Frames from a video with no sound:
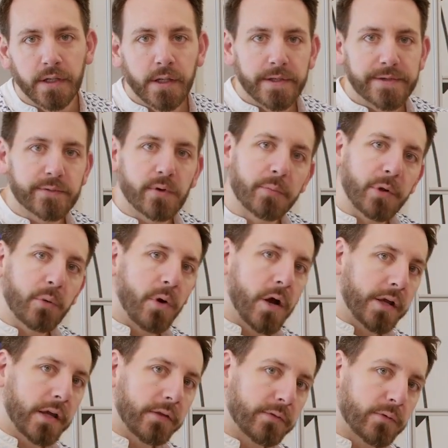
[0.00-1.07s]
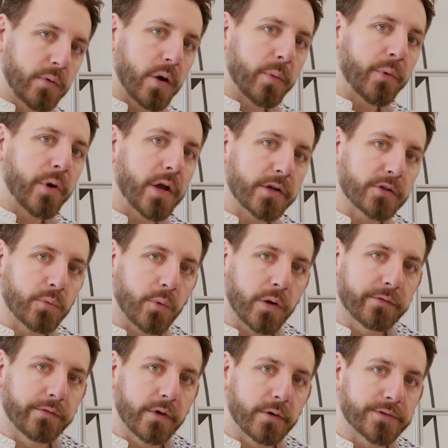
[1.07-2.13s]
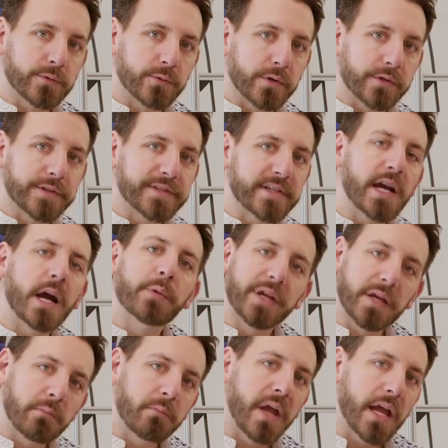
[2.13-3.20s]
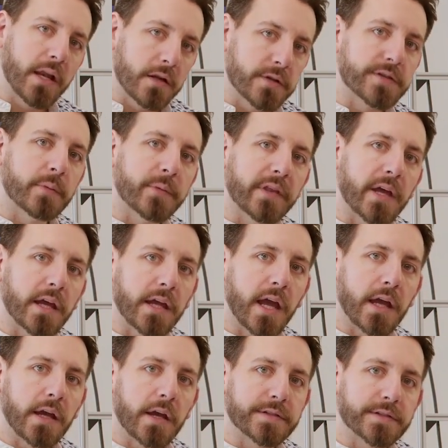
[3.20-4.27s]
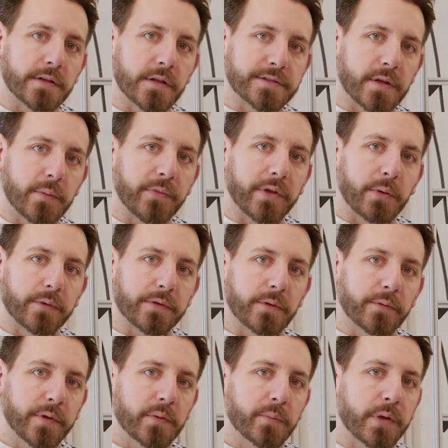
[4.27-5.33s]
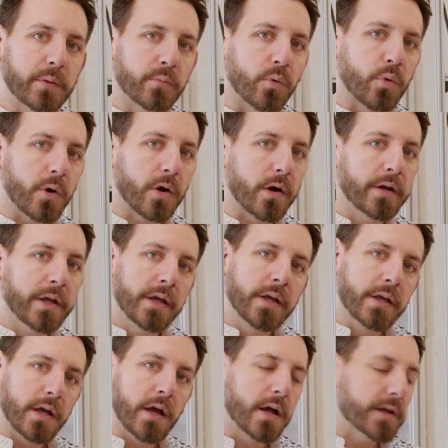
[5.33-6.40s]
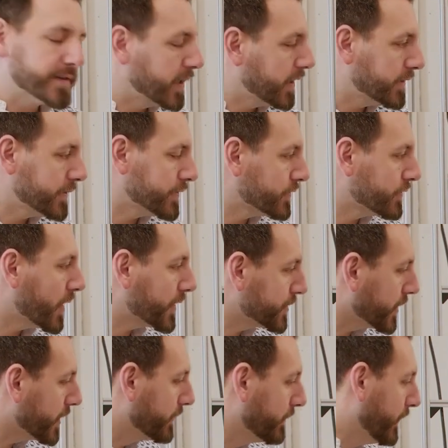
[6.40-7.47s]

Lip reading: So I'll be walking through our product workflow tool to see how we can manage some of that chaos into something with a little bit more content and structure.